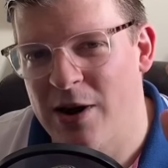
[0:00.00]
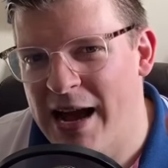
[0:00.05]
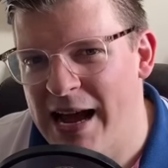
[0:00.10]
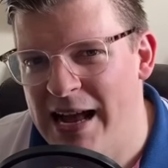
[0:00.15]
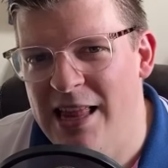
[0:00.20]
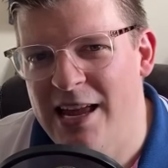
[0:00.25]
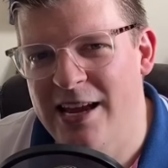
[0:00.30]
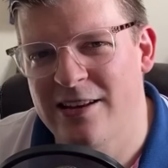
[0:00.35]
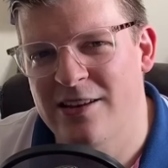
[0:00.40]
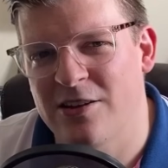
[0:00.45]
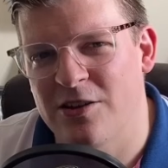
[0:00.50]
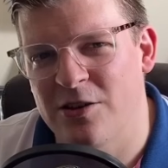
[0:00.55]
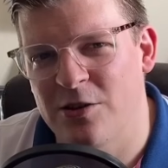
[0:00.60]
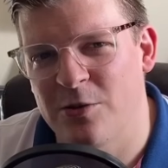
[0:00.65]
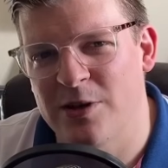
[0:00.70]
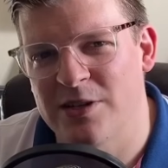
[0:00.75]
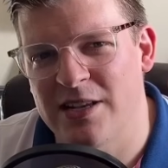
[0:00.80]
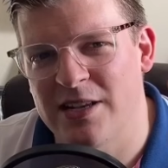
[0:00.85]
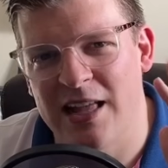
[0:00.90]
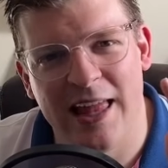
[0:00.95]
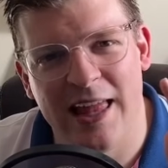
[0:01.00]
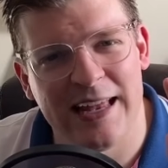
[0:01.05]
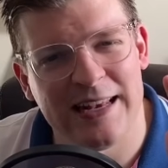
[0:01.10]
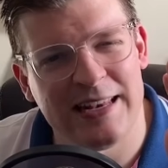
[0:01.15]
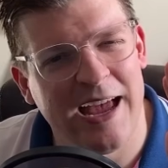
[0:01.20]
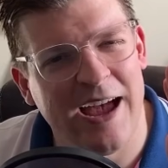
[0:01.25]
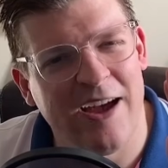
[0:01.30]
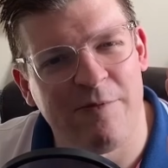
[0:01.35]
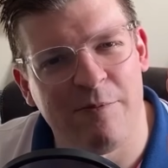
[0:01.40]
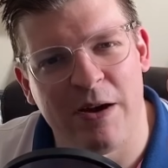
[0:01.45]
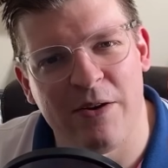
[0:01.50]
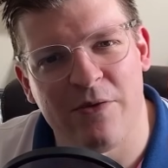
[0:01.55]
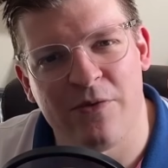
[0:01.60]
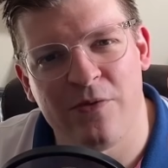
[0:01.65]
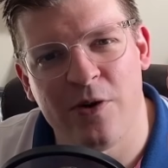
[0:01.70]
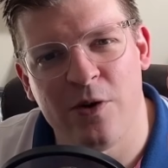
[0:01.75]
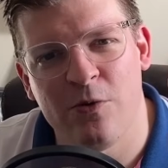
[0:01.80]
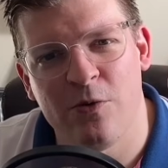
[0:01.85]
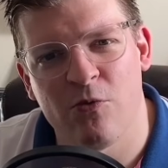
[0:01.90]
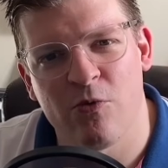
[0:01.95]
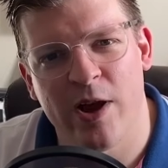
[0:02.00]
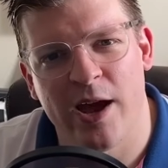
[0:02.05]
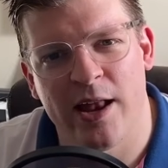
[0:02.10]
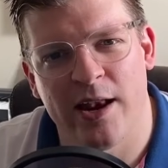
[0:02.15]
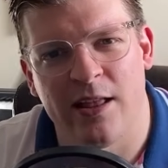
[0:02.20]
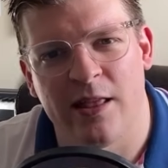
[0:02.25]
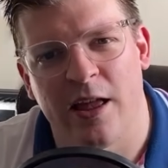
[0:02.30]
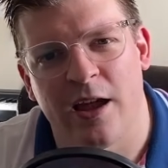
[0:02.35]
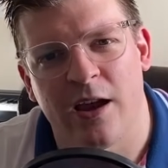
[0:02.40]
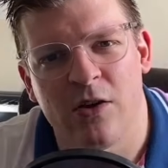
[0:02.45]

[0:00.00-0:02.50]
like to do is I like to have my phone ready like